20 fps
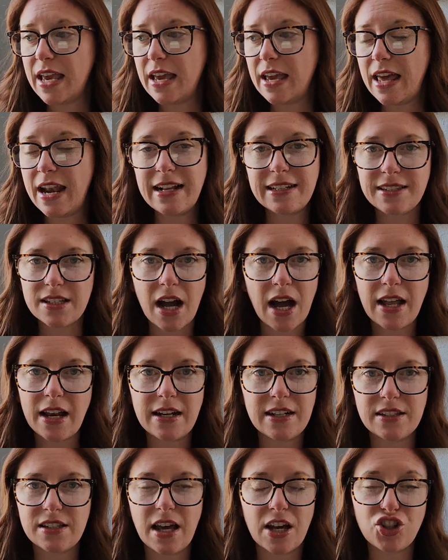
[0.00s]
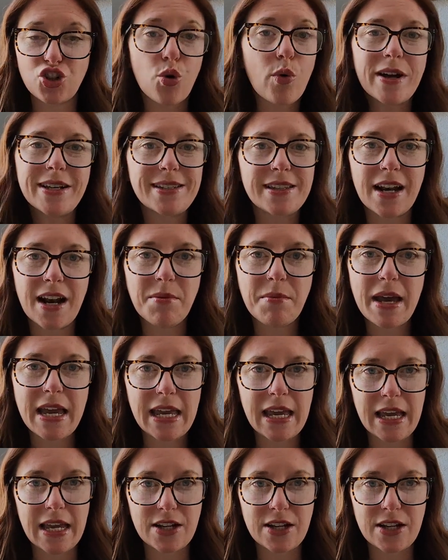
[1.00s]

And it's not a choice that I'm making.